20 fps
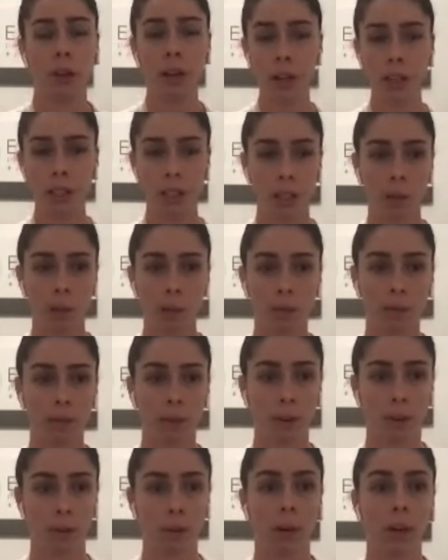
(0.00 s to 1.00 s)
any type of
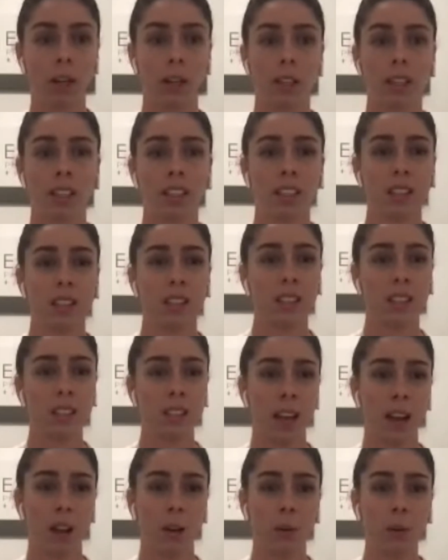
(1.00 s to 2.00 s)
arthritis
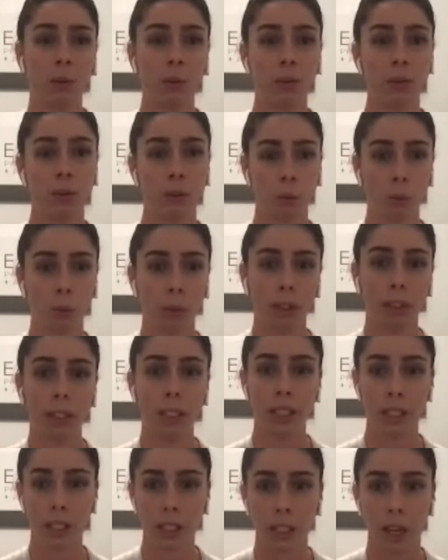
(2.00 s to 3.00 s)
sounds really
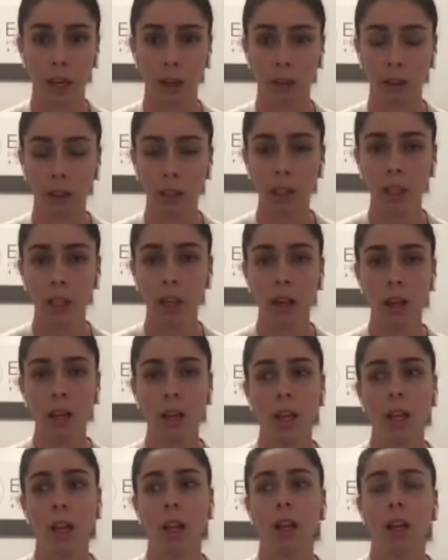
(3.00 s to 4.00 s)
scary,
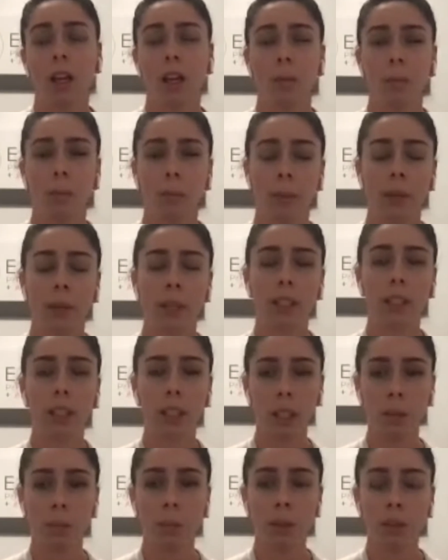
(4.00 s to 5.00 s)
but
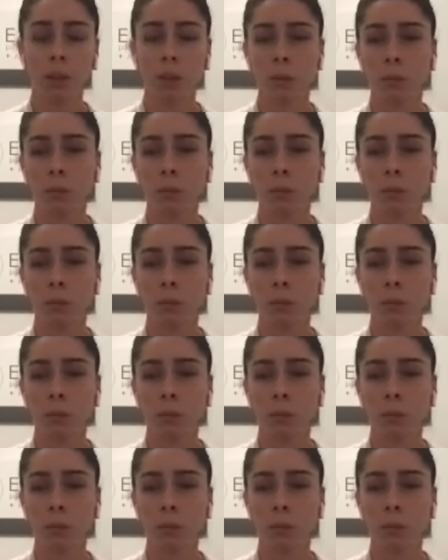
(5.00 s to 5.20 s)
keep in your